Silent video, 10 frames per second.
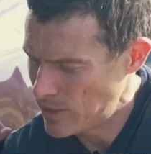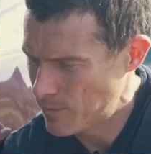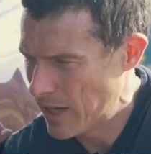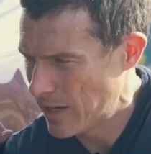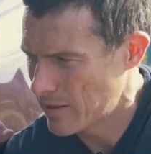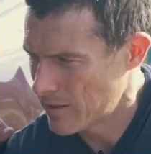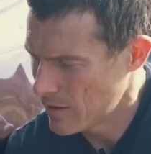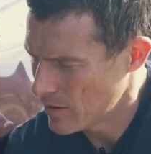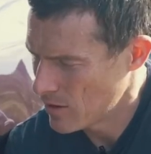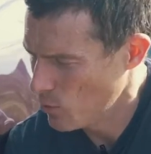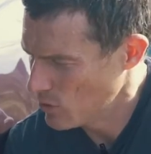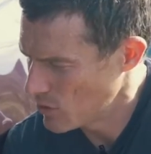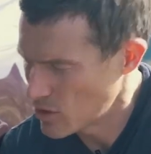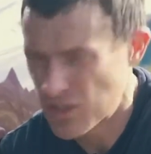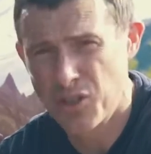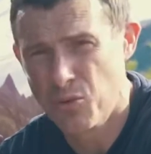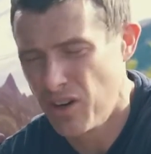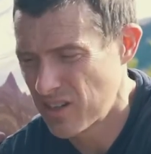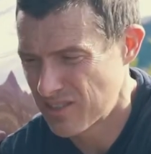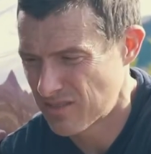reason being, the wheels are just too
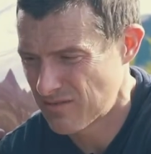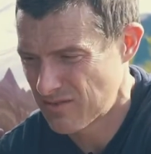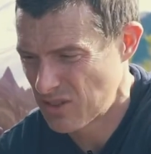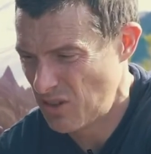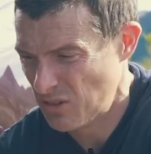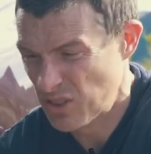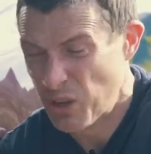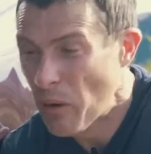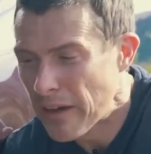wide, can't do